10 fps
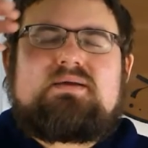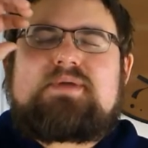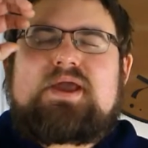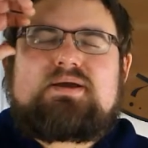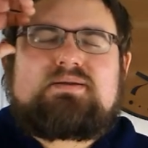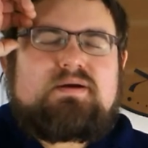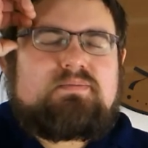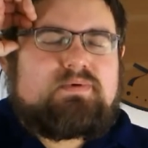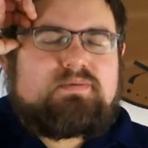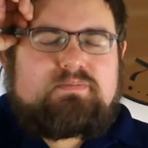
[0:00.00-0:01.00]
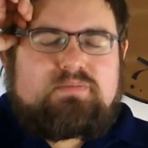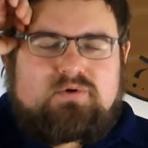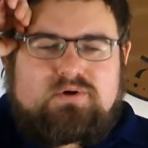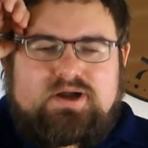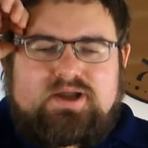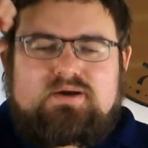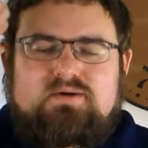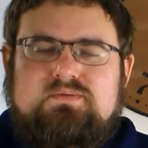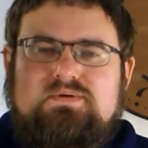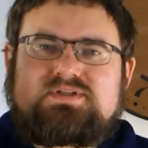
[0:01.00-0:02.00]
Man, but boy
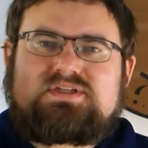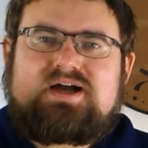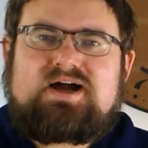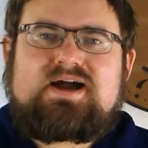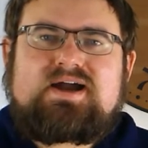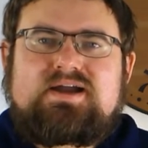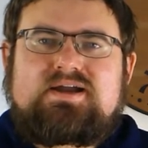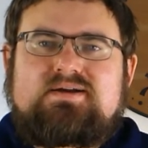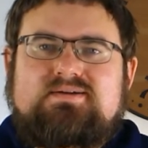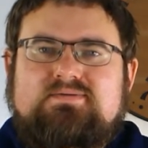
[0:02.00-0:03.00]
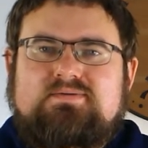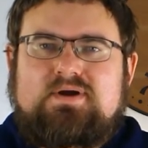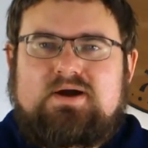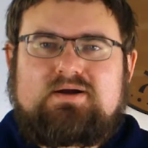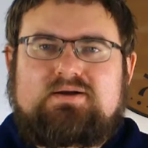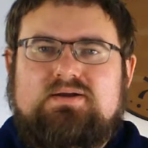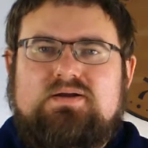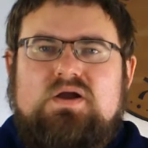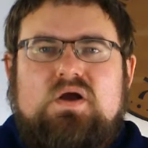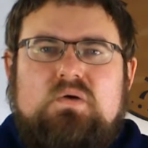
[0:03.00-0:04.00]
was I wrong.
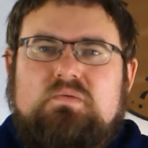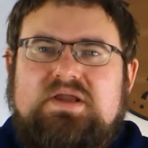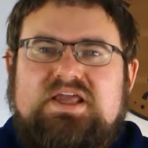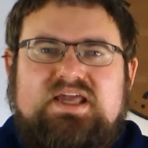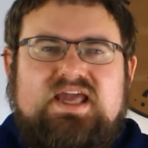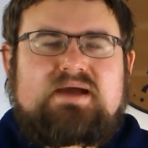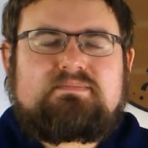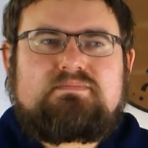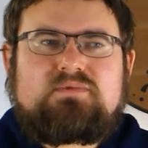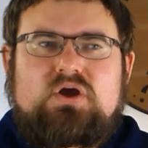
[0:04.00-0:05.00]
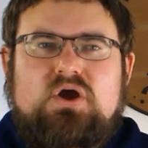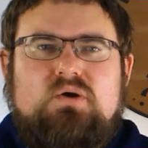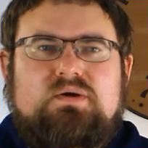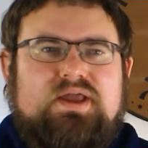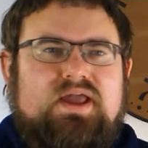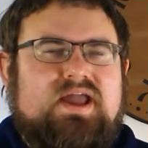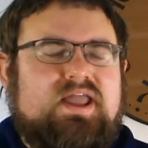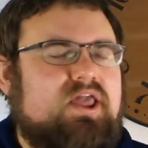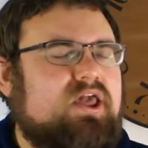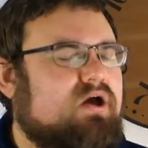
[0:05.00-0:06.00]
We kept going
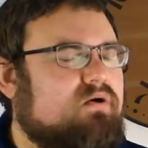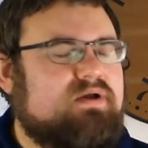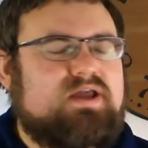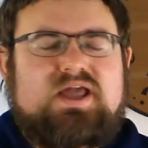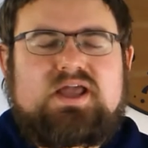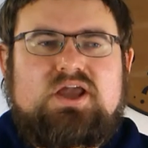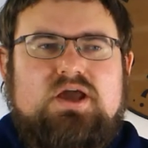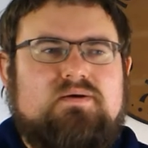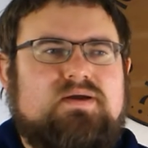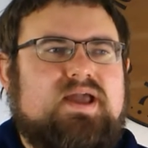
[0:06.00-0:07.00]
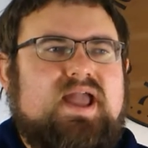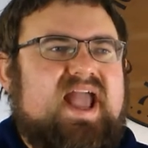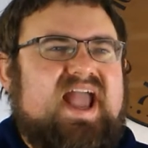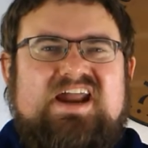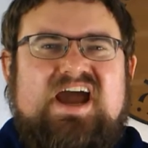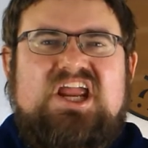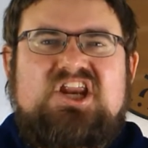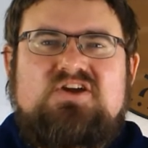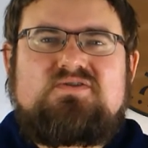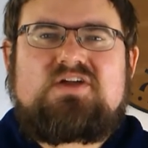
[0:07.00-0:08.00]
and going and going, and I
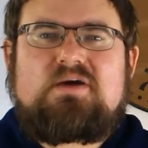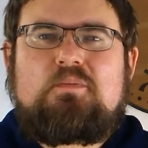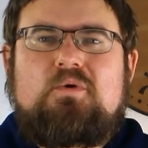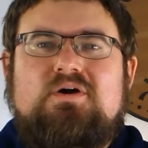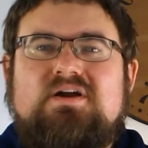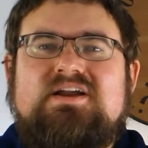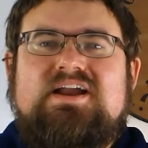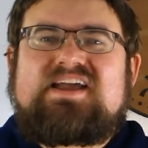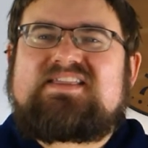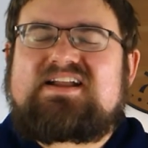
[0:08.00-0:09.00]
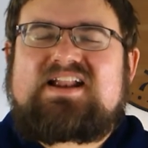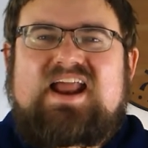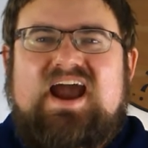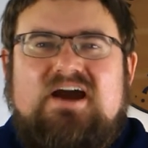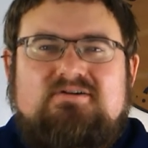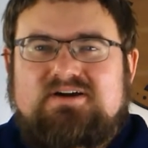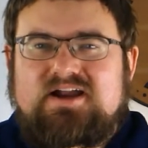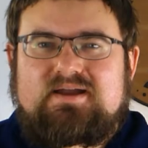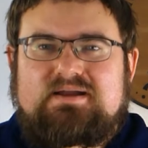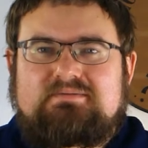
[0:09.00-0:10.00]
knew that more than an hour
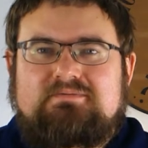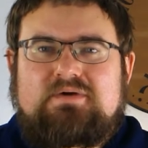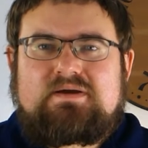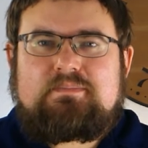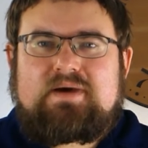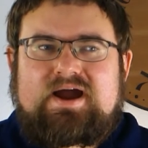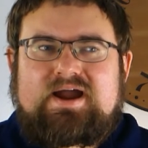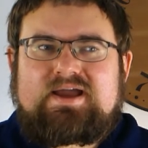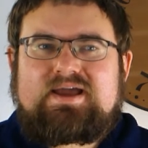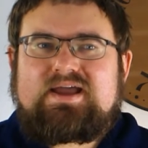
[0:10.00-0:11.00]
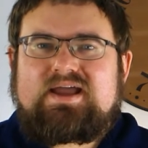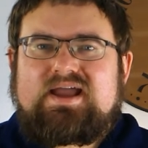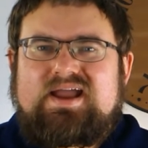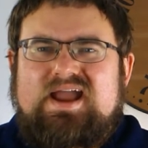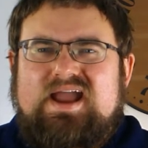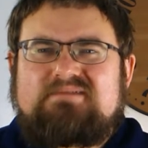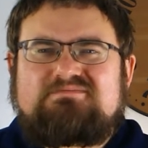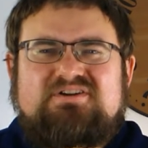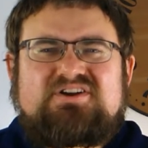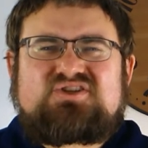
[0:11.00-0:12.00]
went by. And
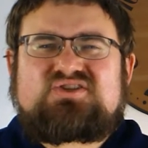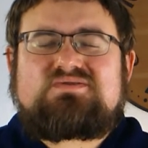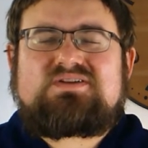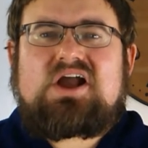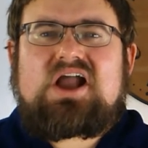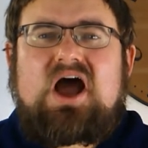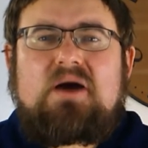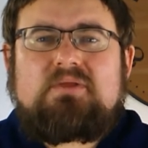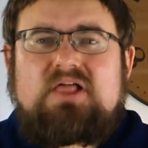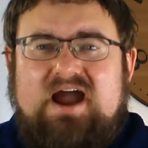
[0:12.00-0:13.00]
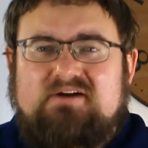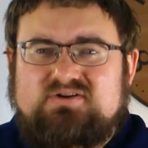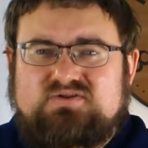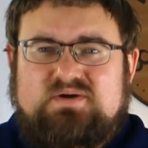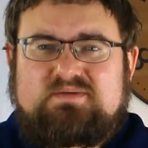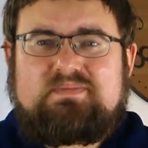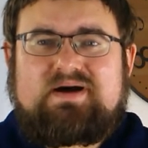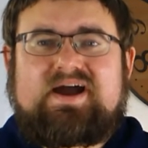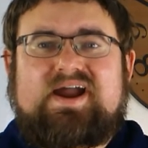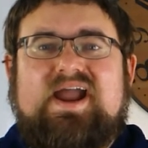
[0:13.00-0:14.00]
pretty soon a couple hours went
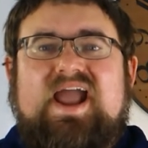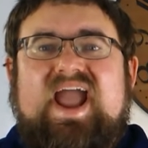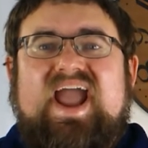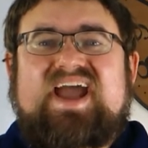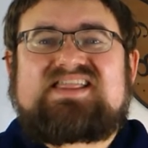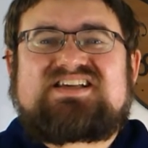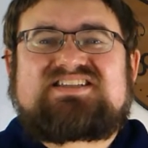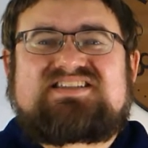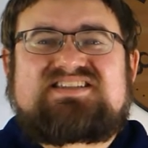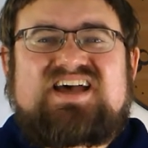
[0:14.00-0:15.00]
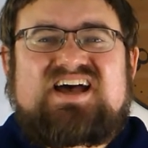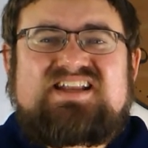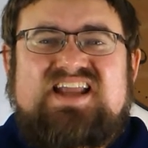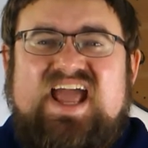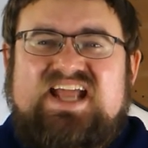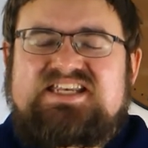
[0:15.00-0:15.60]
by, and the sun had